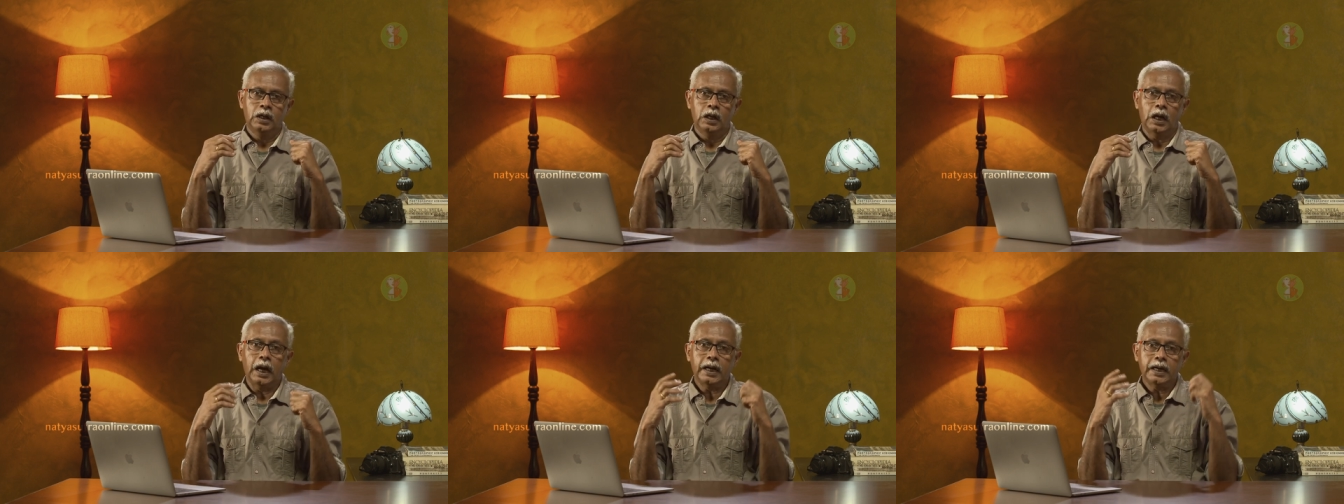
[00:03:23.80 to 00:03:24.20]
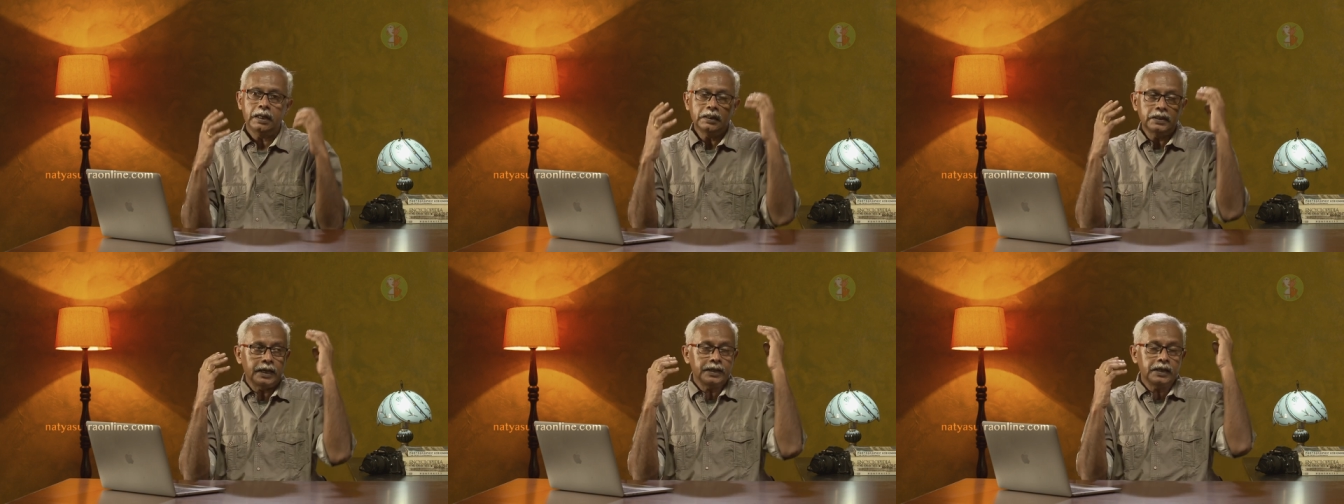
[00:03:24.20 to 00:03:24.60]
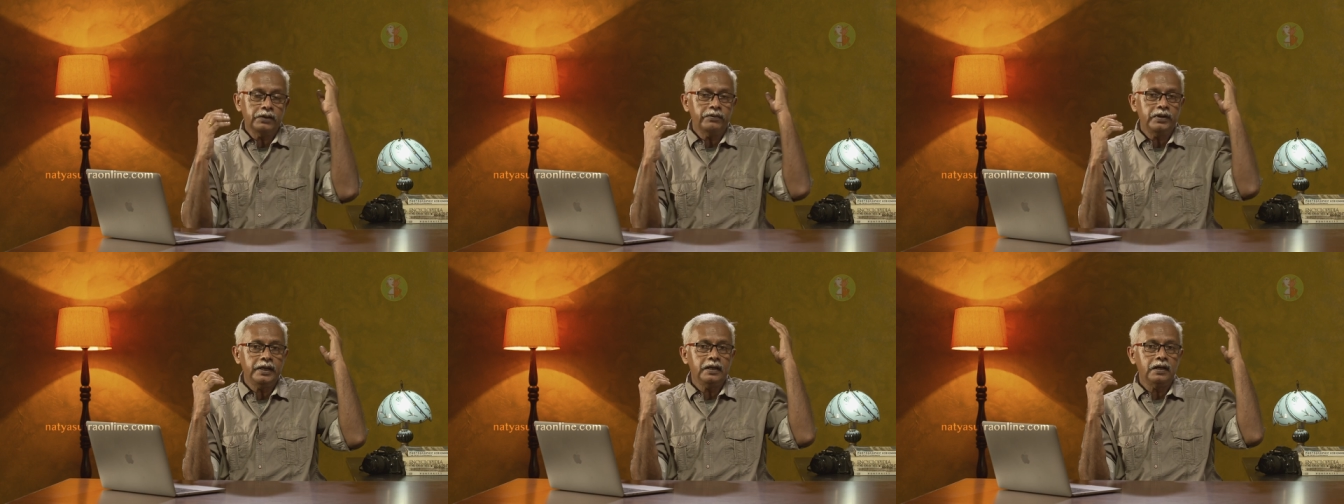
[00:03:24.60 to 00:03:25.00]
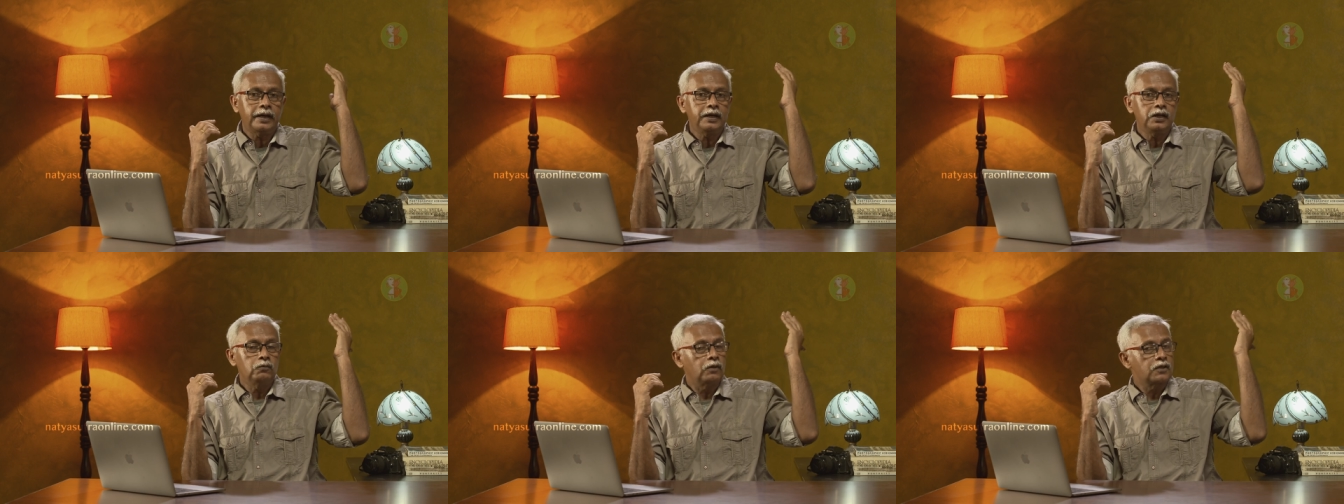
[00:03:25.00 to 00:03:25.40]
And the evening
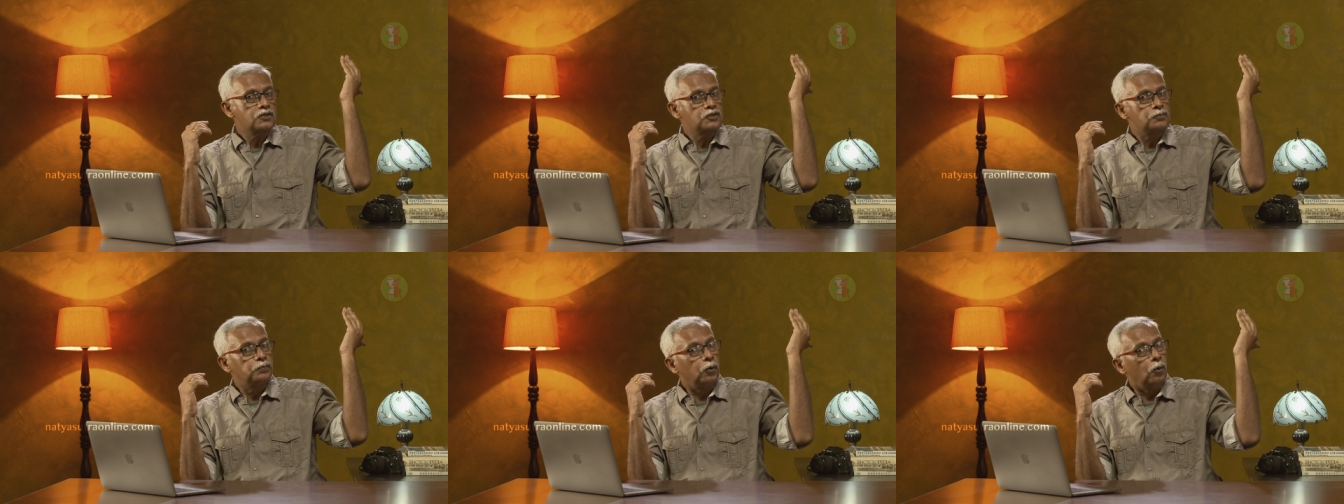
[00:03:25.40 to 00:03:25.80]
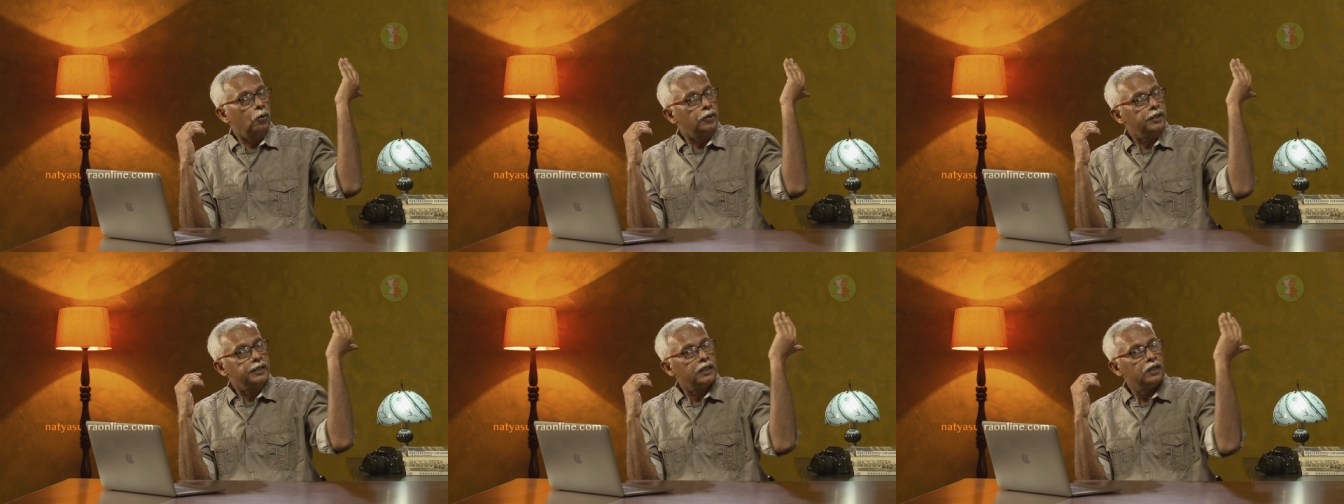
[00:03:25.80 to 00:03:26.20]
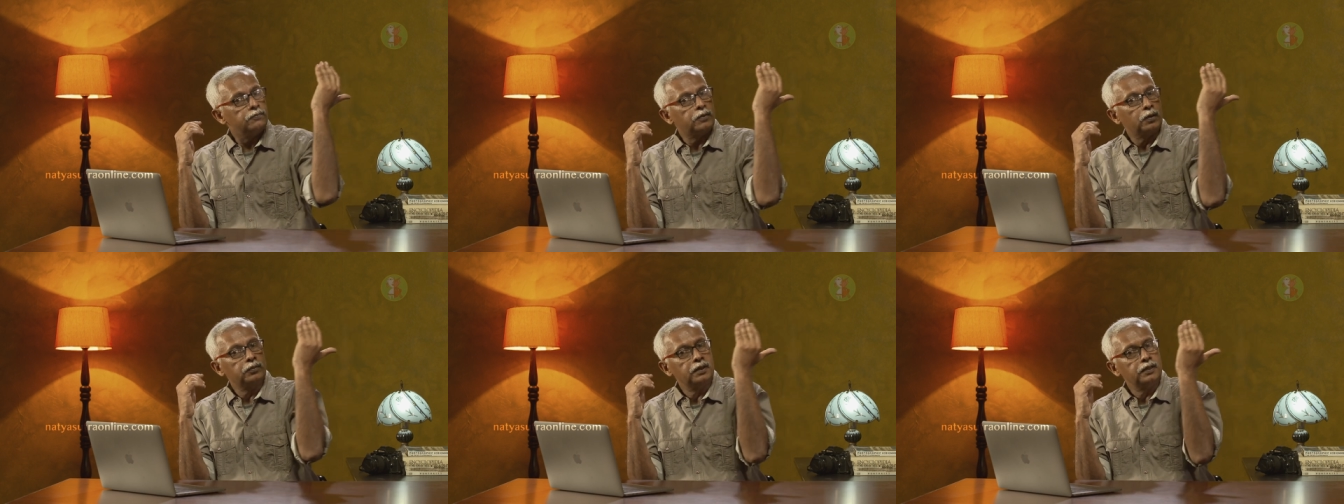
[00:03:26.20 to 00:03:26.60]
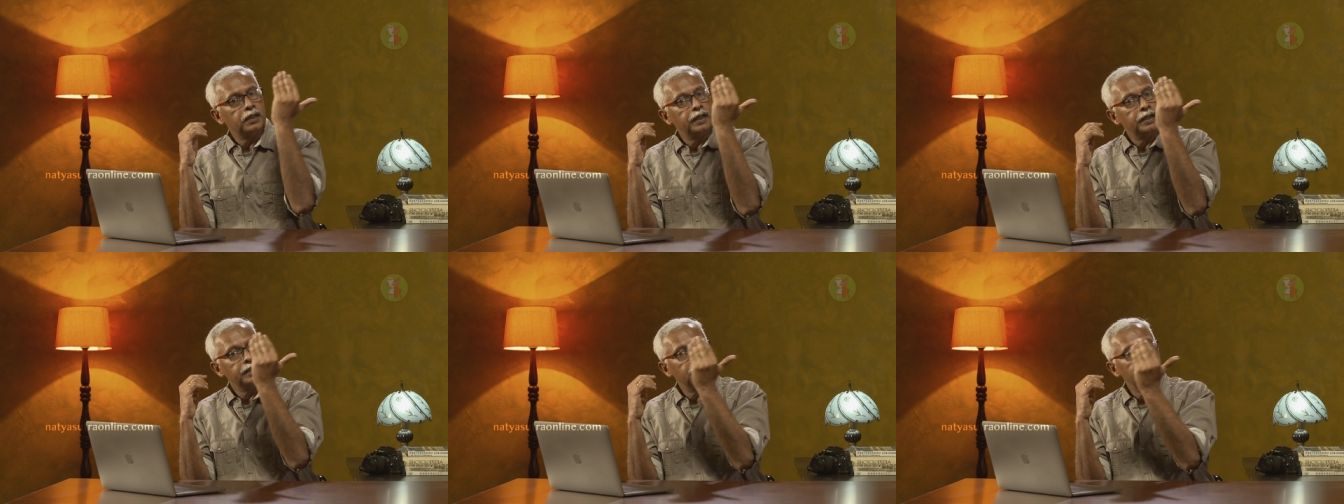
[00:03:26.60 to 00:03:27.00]
light was pouring in from the
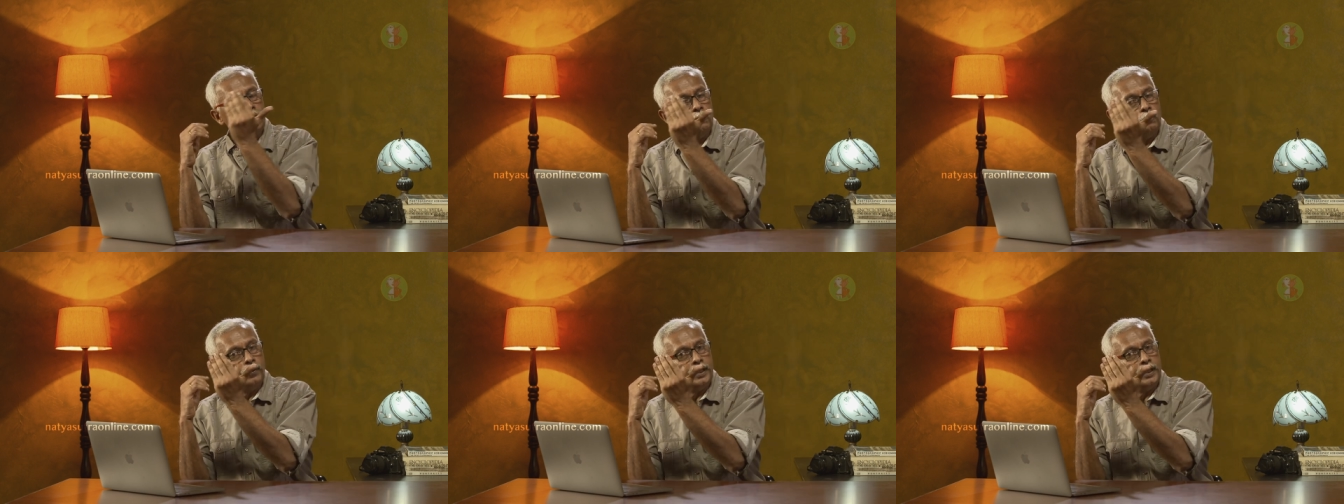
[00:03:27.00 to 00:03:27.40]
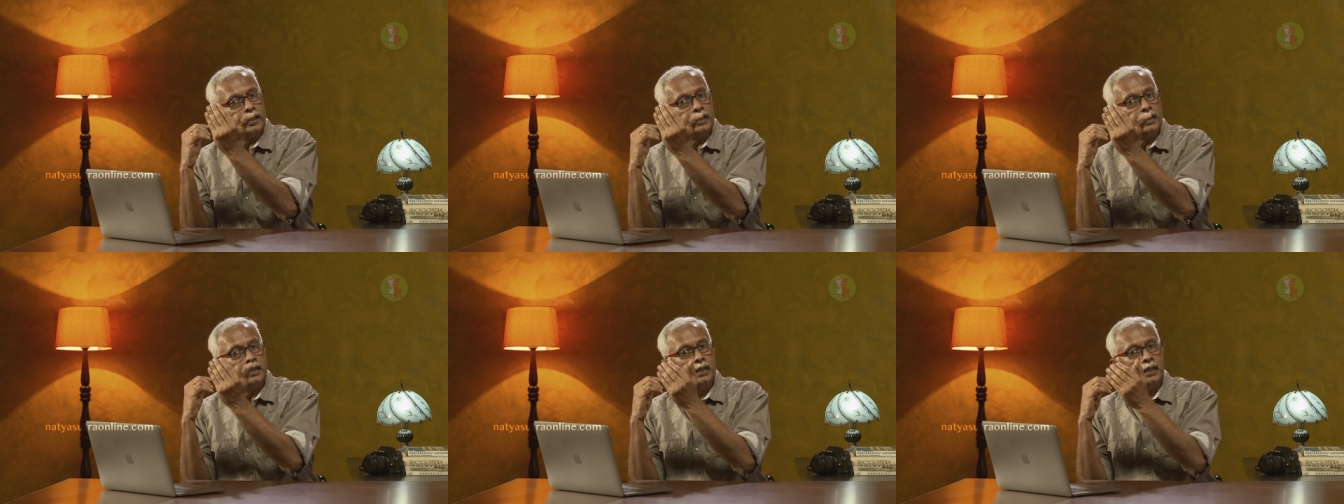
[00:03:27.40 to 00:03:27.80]
diagonal way